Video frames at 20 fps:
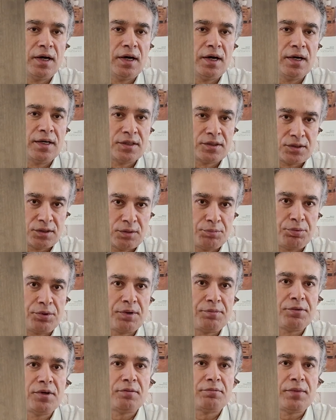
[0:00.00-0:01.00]
is the
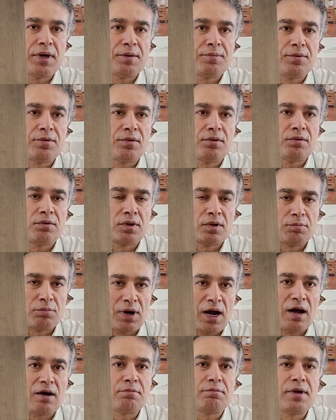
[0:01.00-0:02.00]
premium maple or the
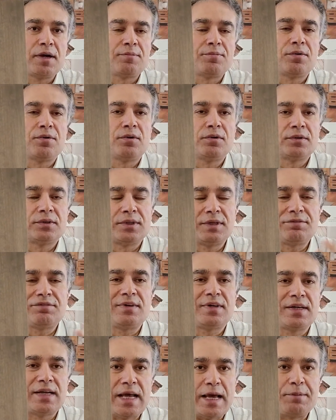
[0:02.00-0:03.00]
brown maple,
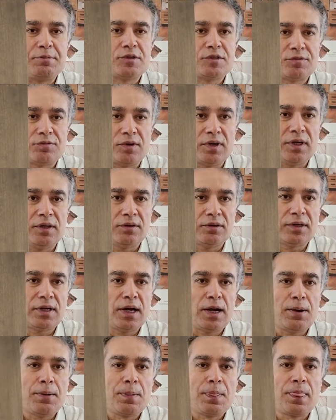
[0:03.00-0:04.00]
different names for it,
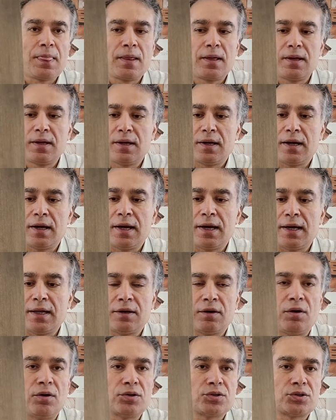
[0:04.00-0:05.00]
okay?
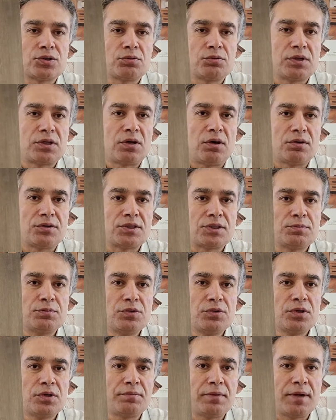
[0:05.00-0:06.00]
And also we call it
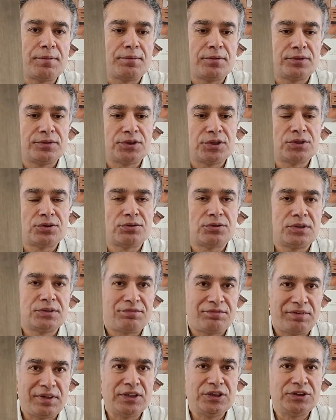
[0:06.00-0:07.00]
smooth maple just to
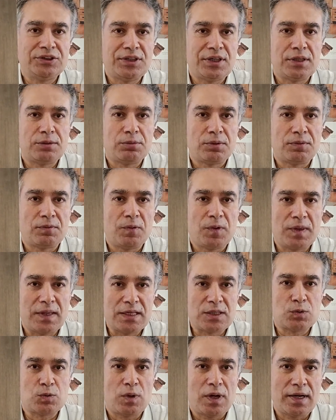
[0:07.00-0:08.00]
differentiate between
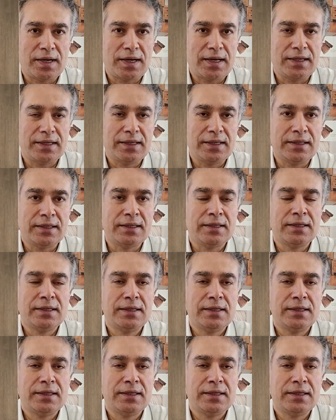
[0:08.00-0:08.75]
this one and the